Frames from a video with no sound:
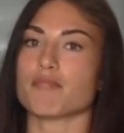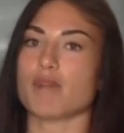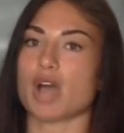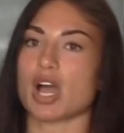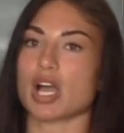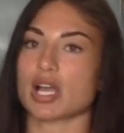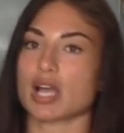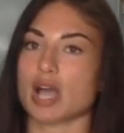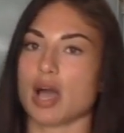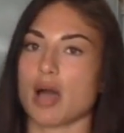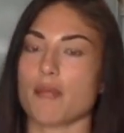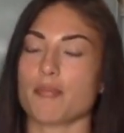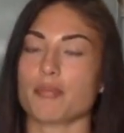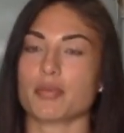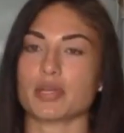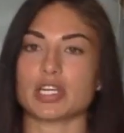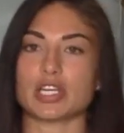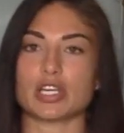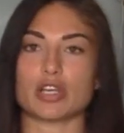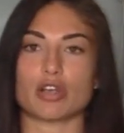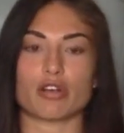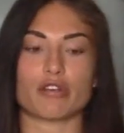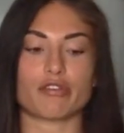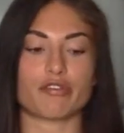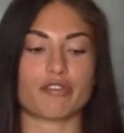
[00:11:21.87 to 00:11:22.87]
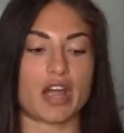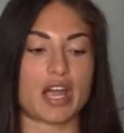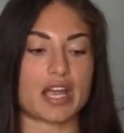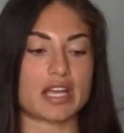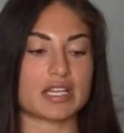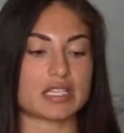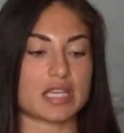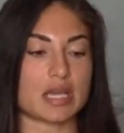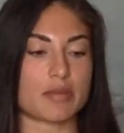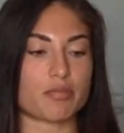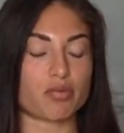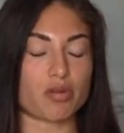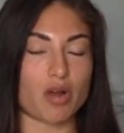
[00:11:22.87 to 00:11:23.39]
a company or
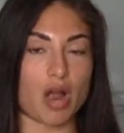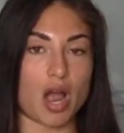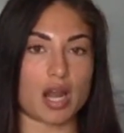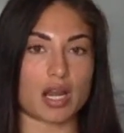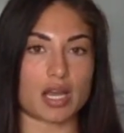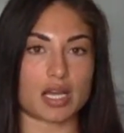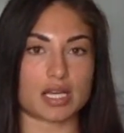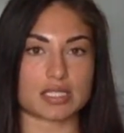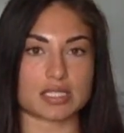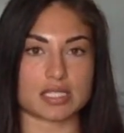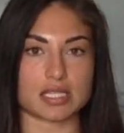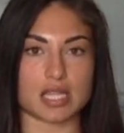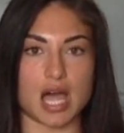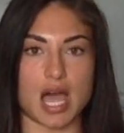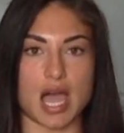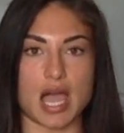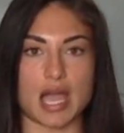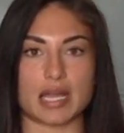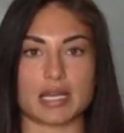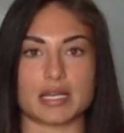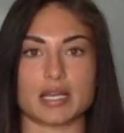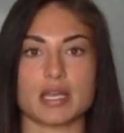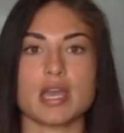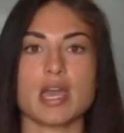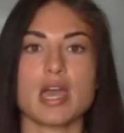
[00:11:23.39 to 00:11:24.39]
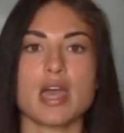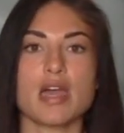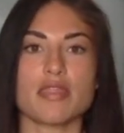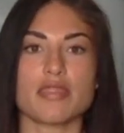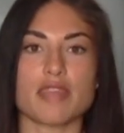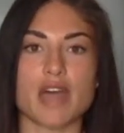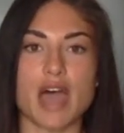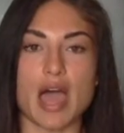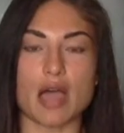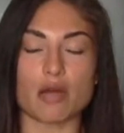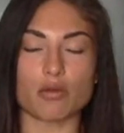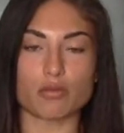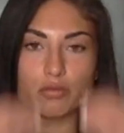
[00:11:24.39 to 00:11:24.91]
find a product line
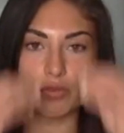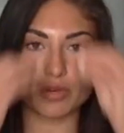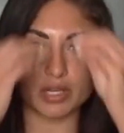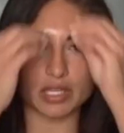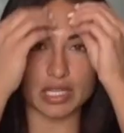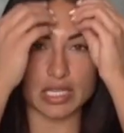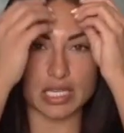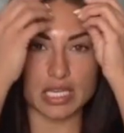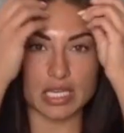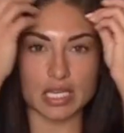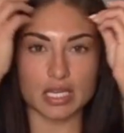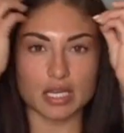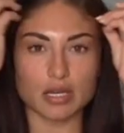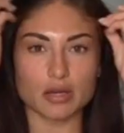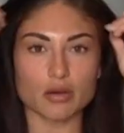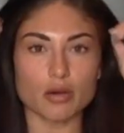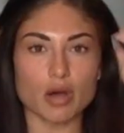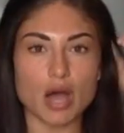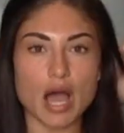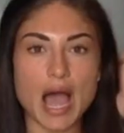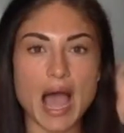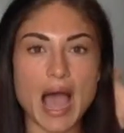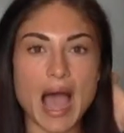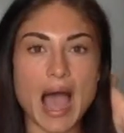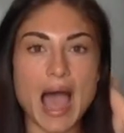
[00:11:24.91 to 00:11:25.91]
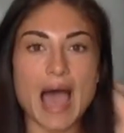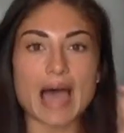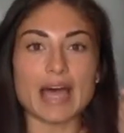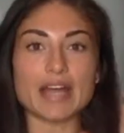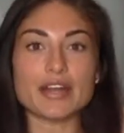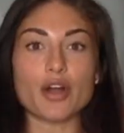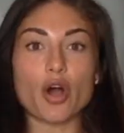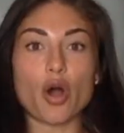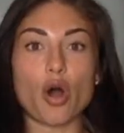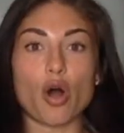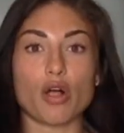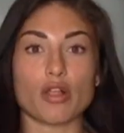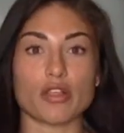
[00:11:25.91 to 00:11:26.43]
that really
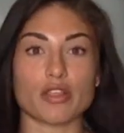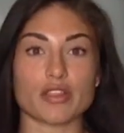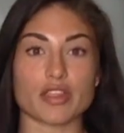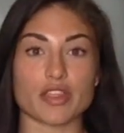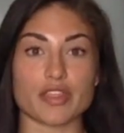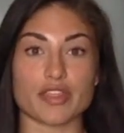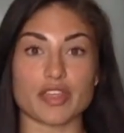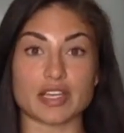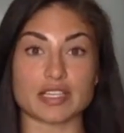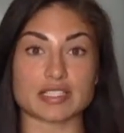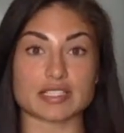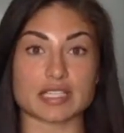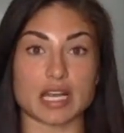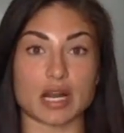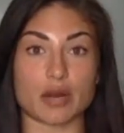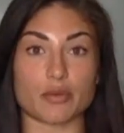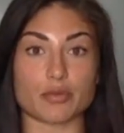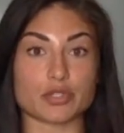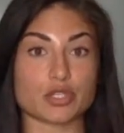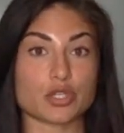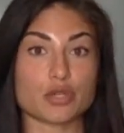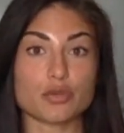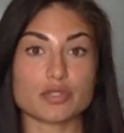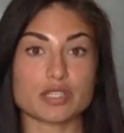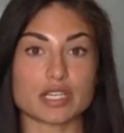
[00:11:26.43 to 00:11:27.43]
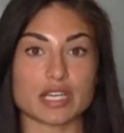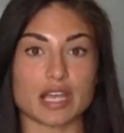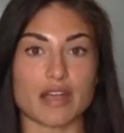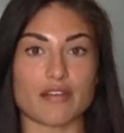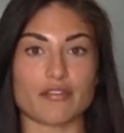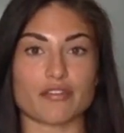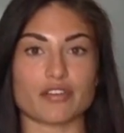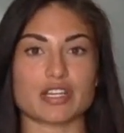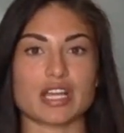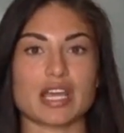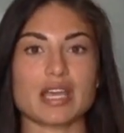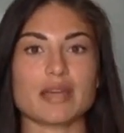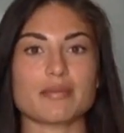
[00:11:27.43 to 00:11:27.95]
had all of the things that I was using
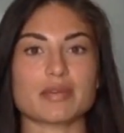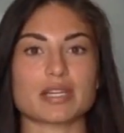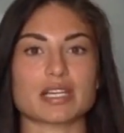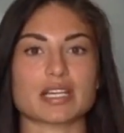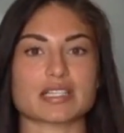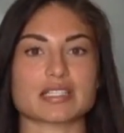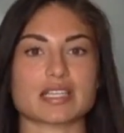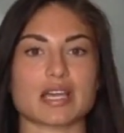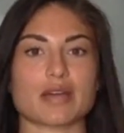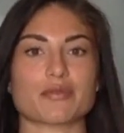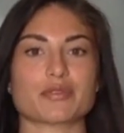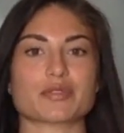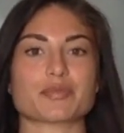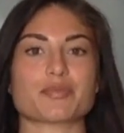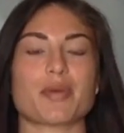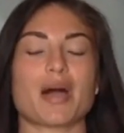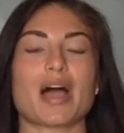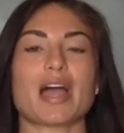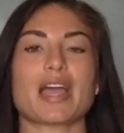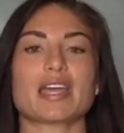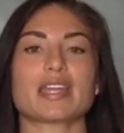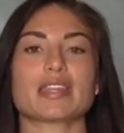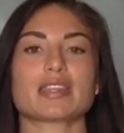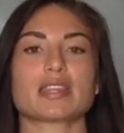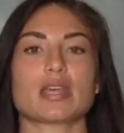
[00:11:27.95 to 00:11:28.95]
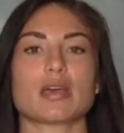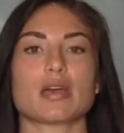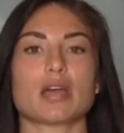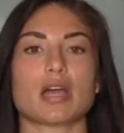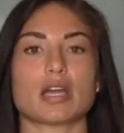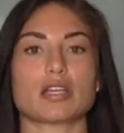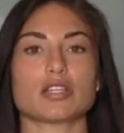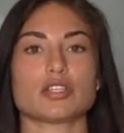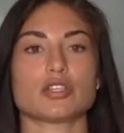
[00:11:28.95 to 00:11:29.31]
every day, because I was buying them,